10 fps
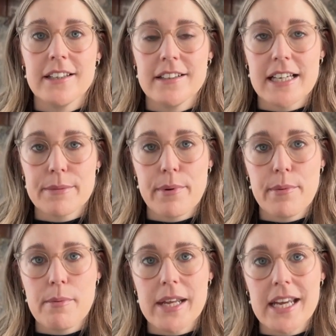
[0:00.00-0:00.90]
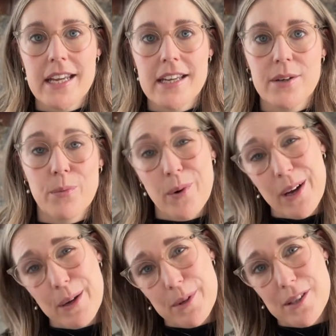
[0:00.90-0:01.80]
that's probably what
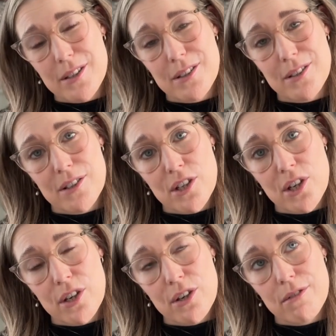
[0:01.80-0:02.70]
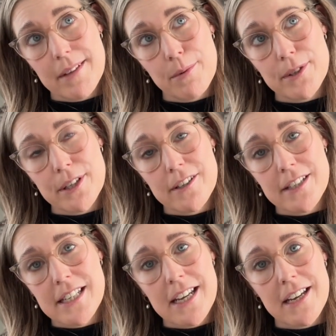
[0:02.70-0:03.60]
I would do. It was a good
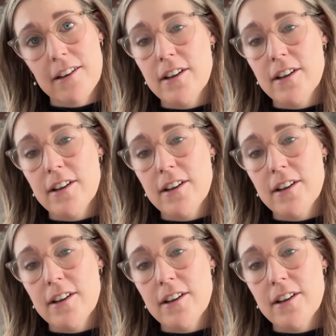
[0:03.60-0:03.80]
idea, and I